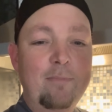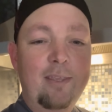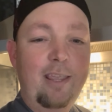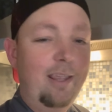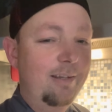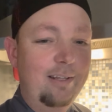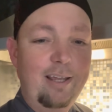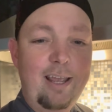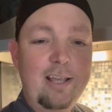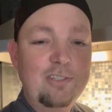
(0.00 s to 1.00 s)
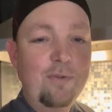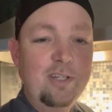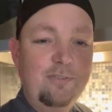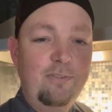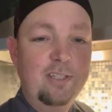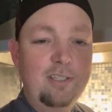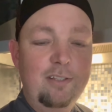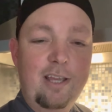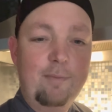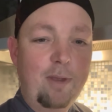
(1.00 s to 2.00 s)
And as always, visit
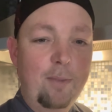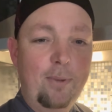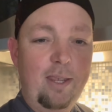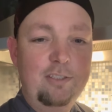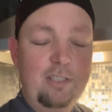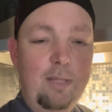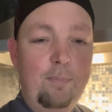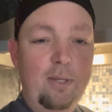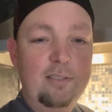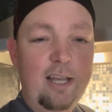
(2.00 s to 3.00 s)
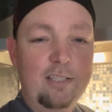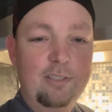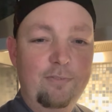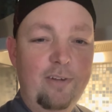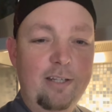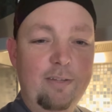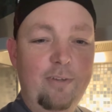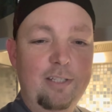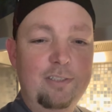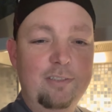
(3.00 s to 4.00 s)
and like my page, DP's House of Fine
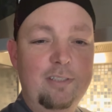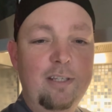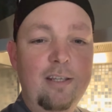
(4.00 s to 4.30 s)
Confections,